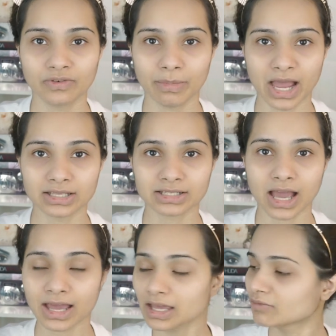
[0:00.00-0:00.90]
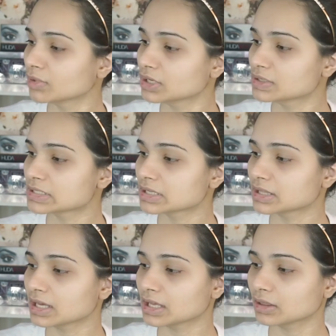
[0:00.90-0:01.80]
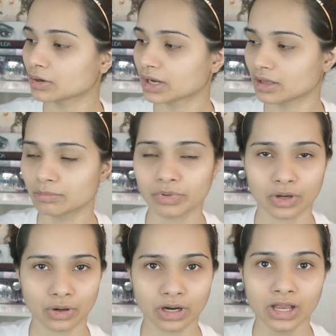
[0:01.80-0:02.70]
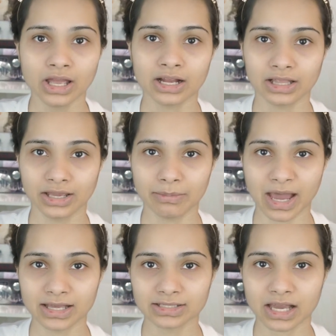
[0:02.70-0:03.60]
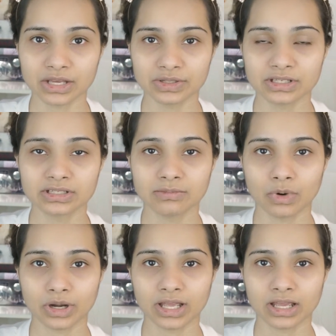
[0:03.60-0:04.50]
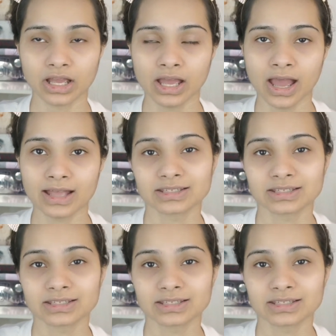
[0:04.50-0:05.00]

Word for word: of a mask. I have been using the L'Oreal Pure Clay Mask. I use this in the morning and